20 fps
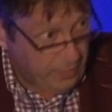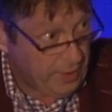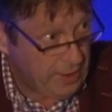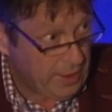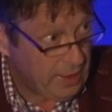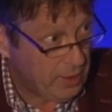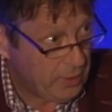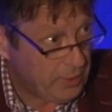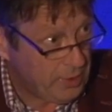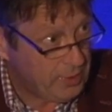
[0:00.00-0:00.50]

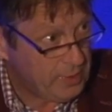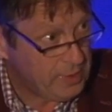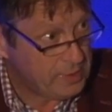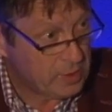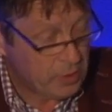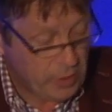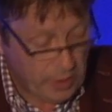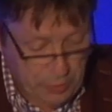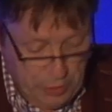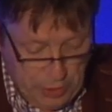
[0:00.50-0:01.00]
the audio
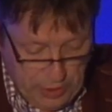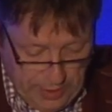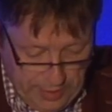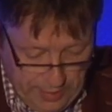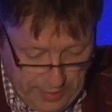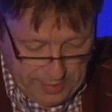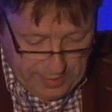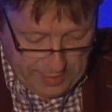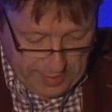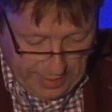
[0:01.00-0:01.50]
description
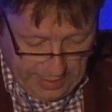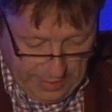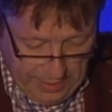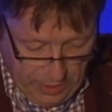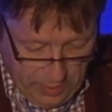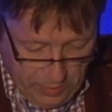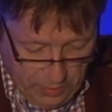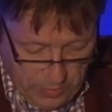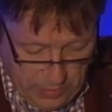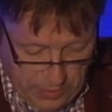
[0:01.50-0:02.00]
in the
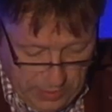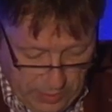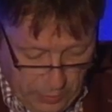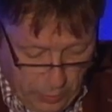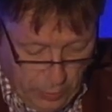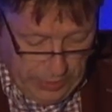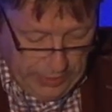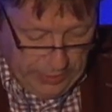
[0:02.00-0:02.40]
stadium. We